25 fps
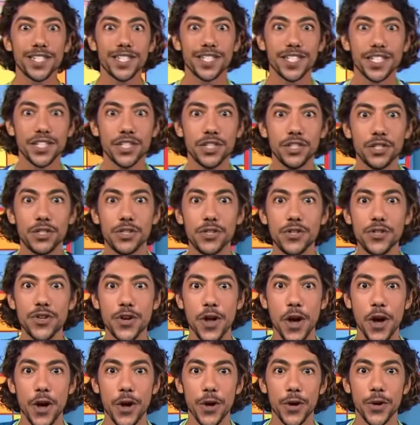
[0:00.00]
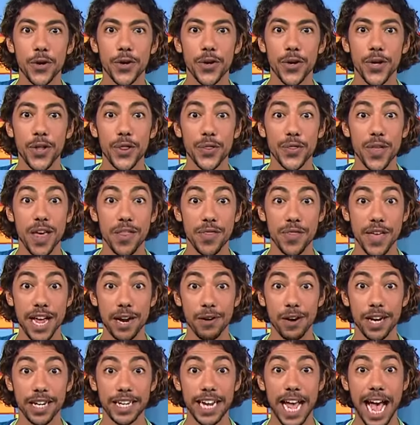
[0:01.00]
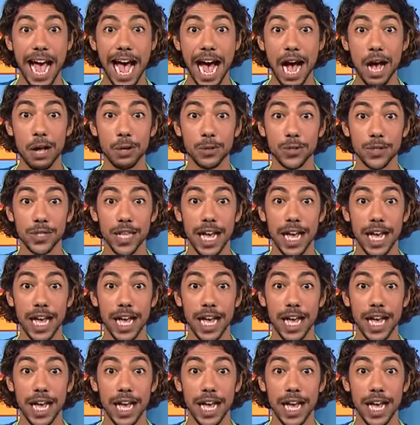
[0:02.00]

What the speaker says: Did you know that there are cows